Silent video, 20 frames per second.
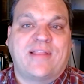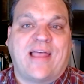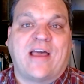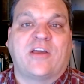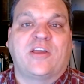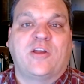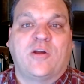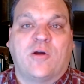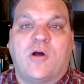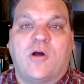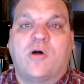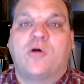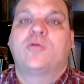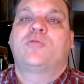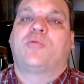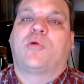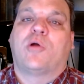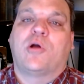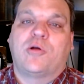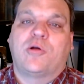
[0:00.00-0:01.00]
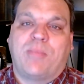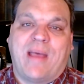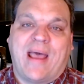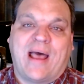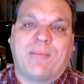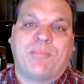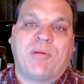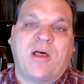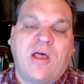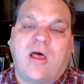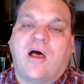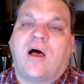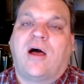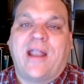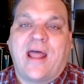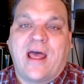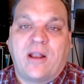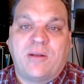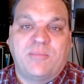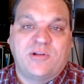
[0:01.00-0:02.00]
out your own roadmap on
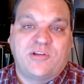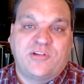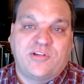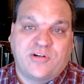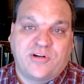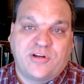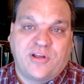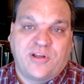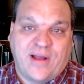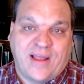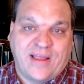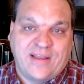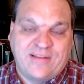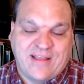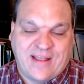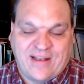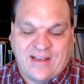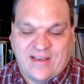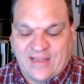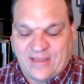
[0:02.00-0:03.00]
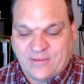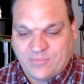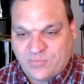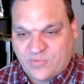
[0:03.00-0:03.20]
how to mature your identity.